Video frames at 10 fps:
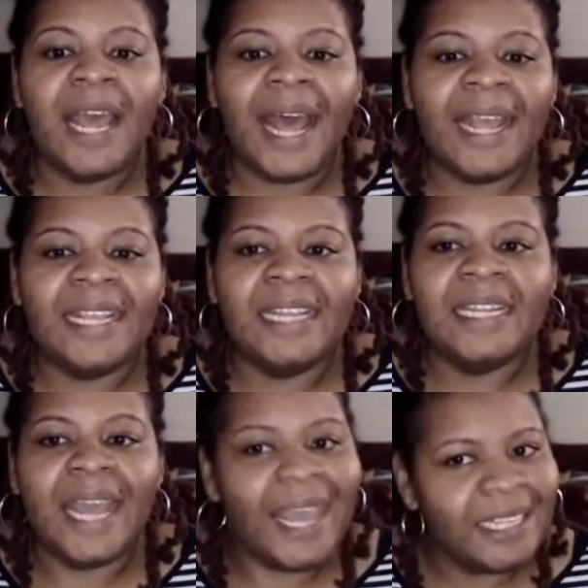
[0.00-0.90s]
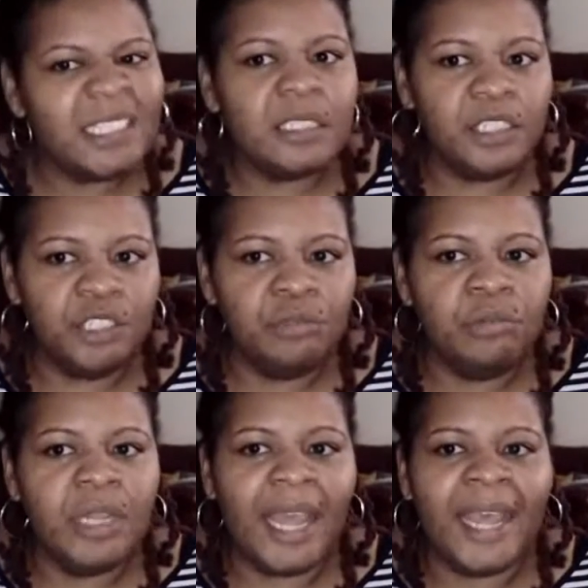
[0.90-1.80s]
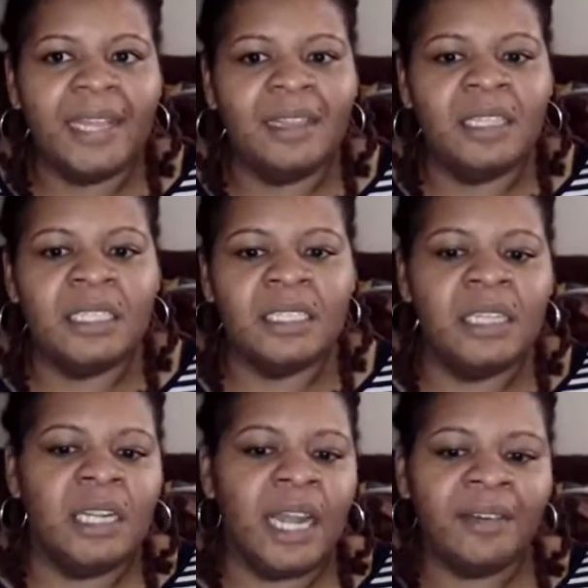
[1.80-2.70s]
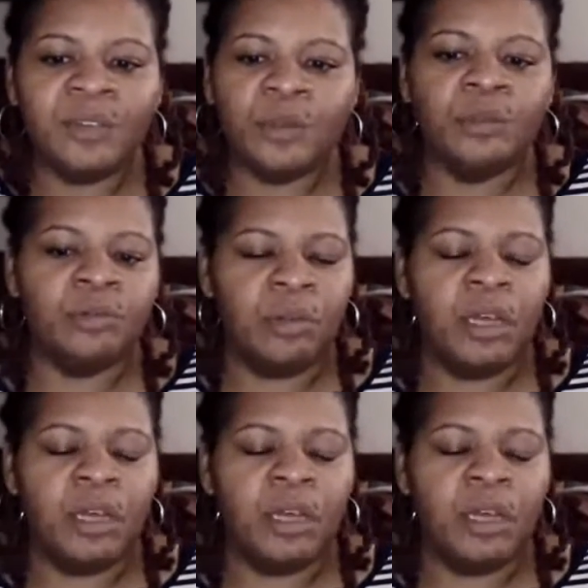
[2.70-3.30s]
I can execute at the level